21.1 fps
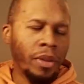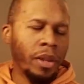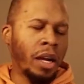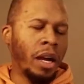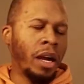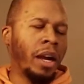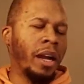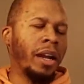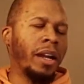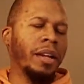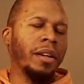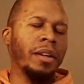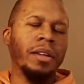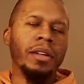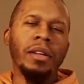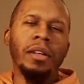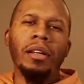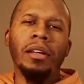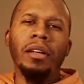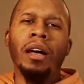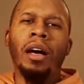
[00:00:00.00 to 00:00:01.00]
All right.
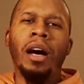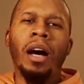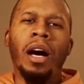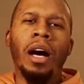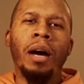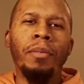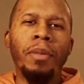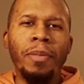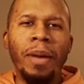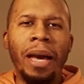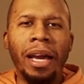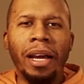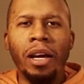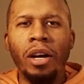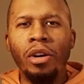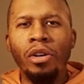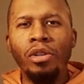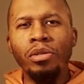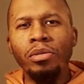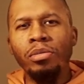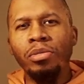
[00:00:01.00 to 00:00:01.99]
Uh, I'll be back
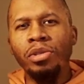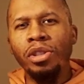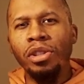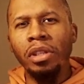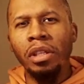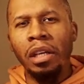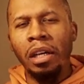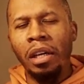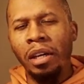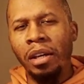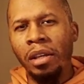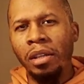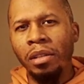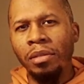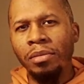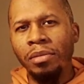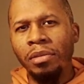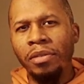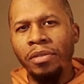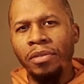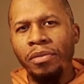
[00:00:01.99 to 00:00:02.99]
home
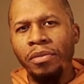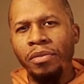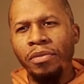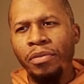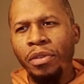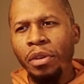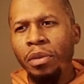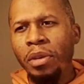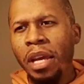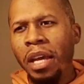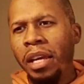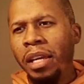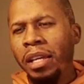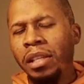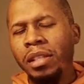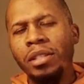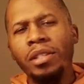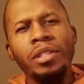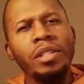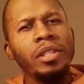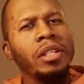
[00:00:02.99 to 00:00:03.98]
um, a few
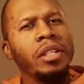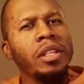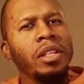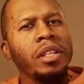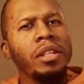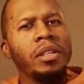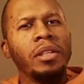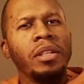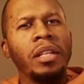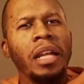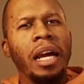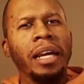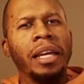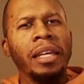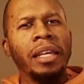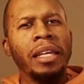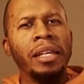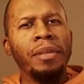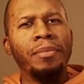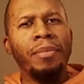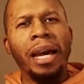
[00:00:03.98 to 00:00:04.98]
days. I can
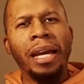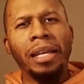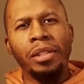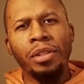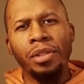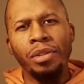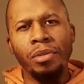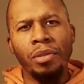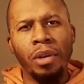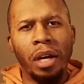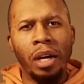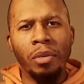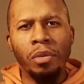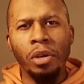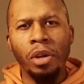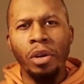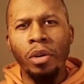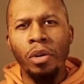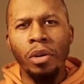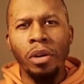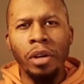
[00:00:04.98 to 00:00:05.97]
get back to uh,
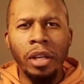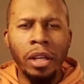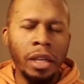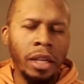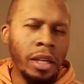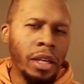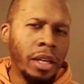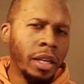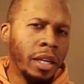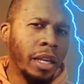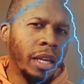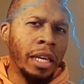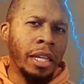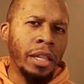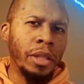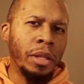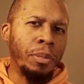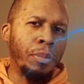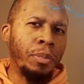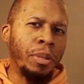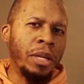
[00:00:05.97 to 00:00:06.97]
recording in
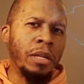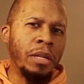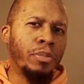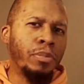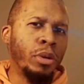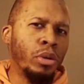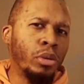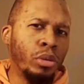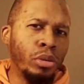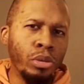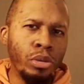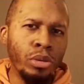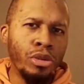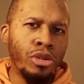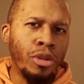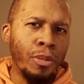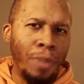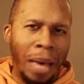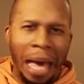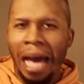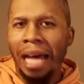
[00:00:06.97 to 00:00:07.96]
the People's
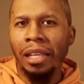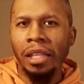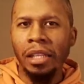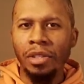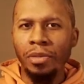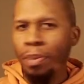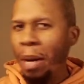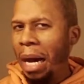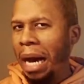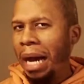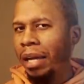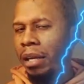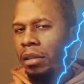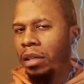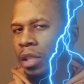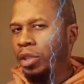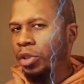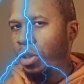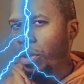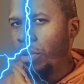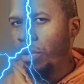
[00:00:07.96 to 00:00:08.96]
Palace. But
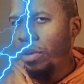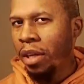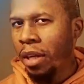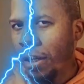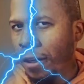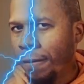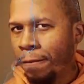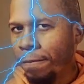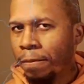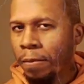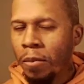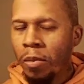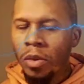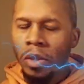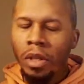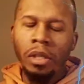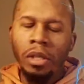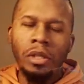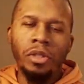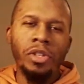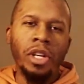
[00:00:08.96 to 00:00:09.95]
until then,
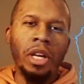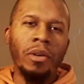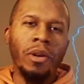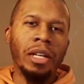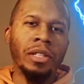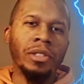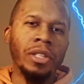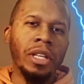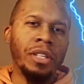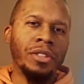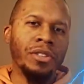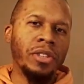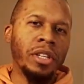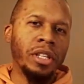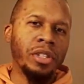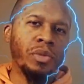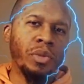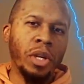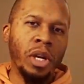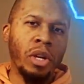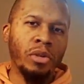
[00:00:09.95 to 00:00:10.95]
J-Rocc says this.
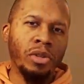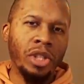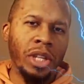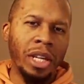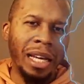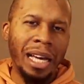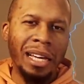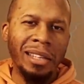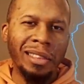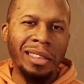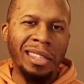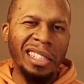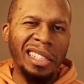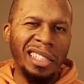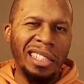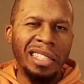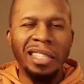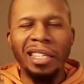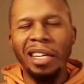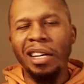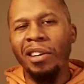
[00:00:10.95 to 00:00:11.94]
We're going to check out
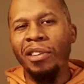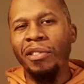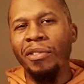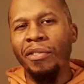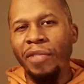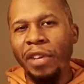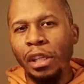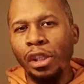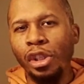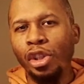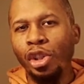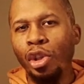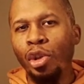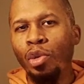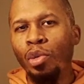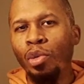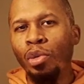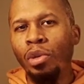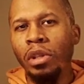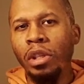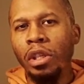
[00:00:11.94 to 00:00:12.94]
this official
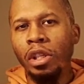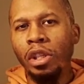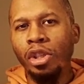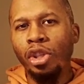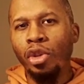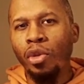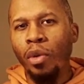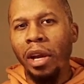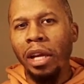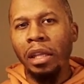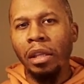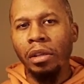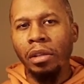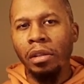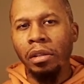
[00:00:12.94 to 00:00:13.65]
trailer.